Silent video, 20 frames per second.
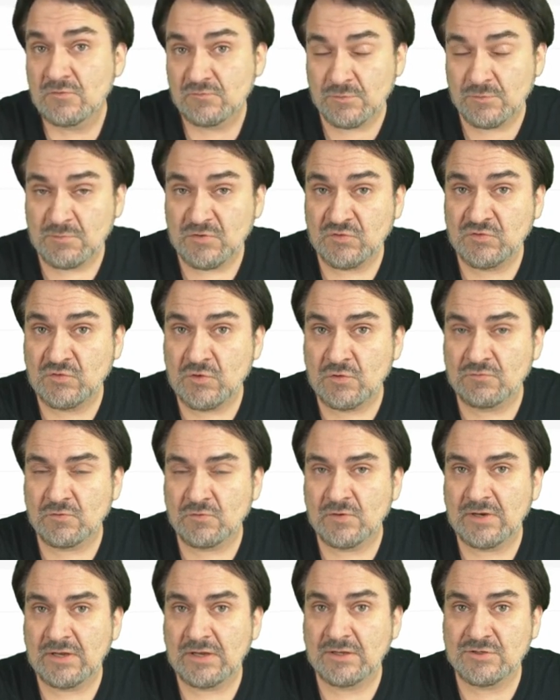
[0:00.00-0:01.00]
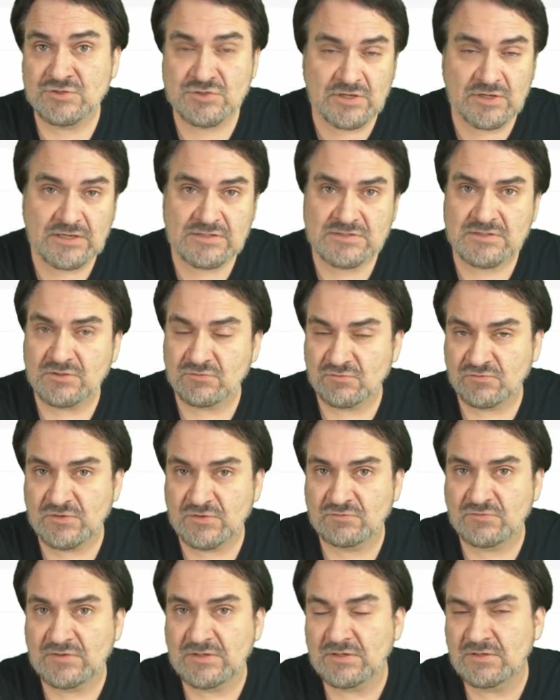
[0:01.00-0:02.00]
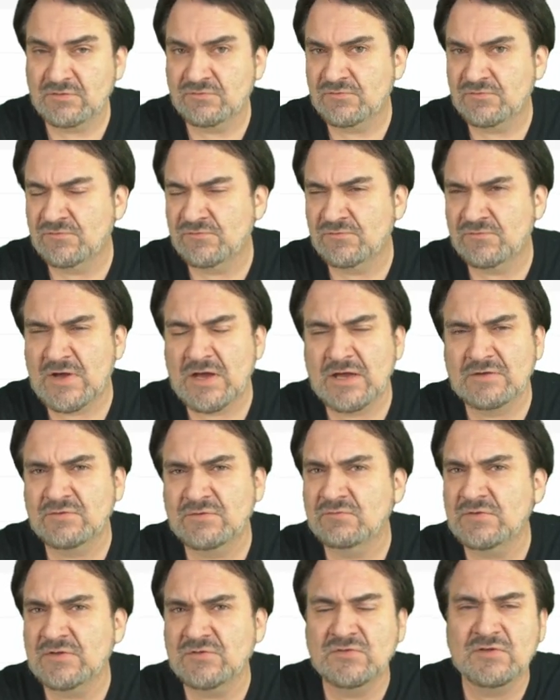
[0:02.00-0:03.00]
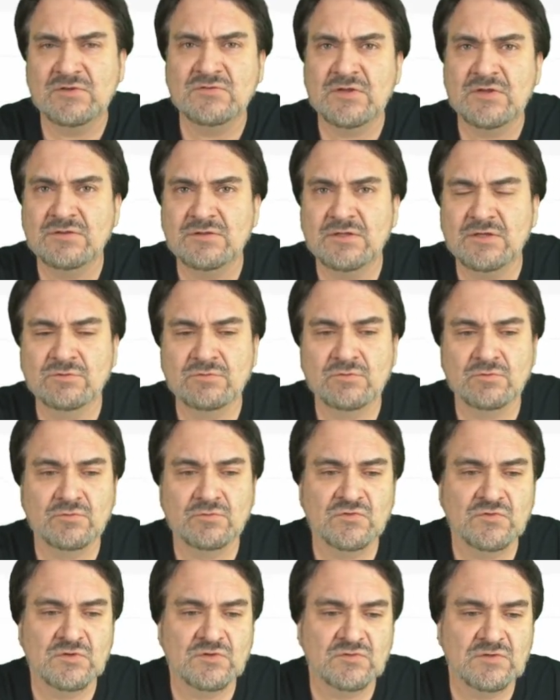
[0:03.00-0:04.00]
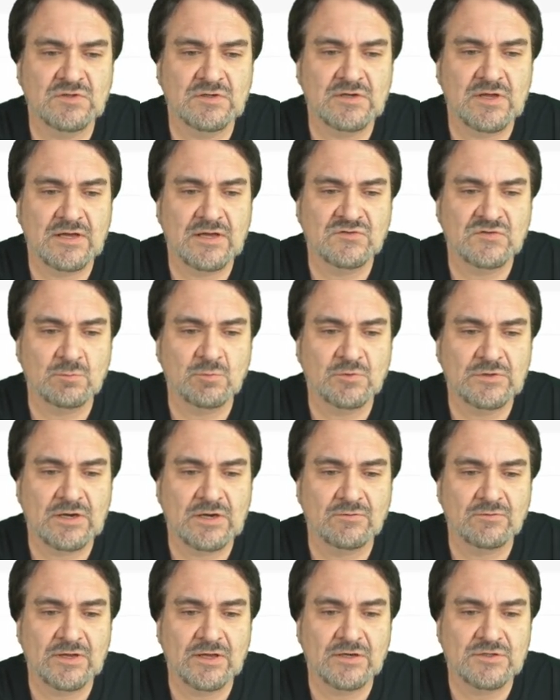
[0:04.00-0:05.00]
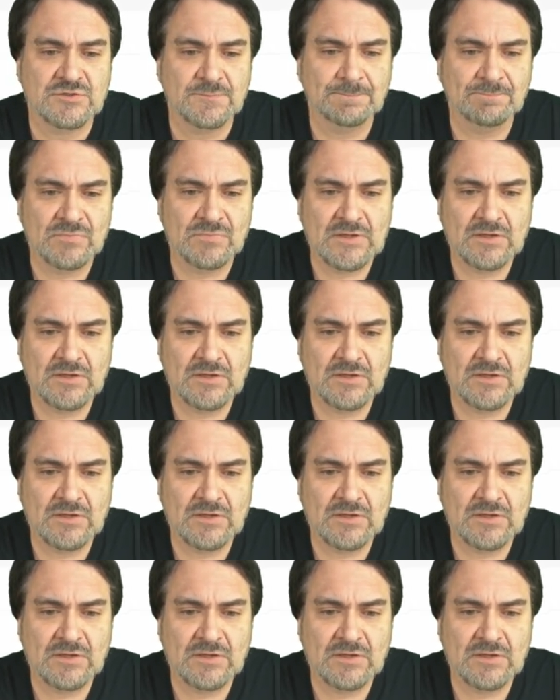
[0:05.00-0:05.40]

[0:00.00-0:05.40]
from the Silver Age, 1955, 56, I think, through 69, somewhere in that range.